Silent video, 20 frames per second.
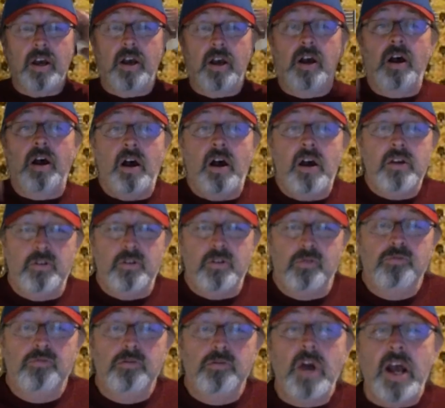are
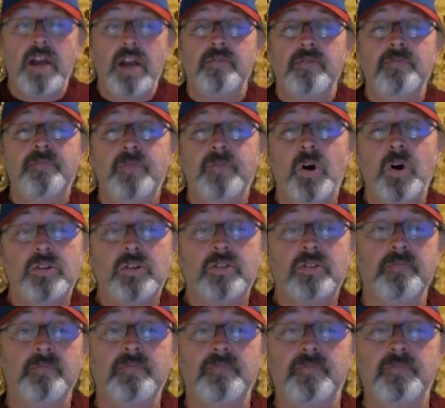you ready for
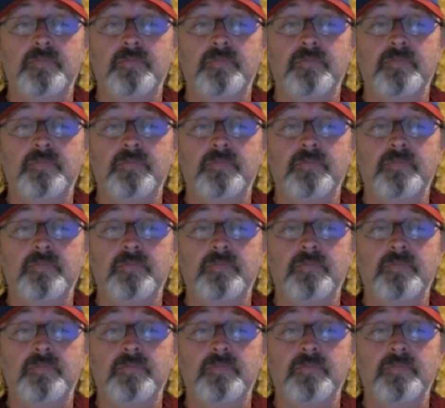some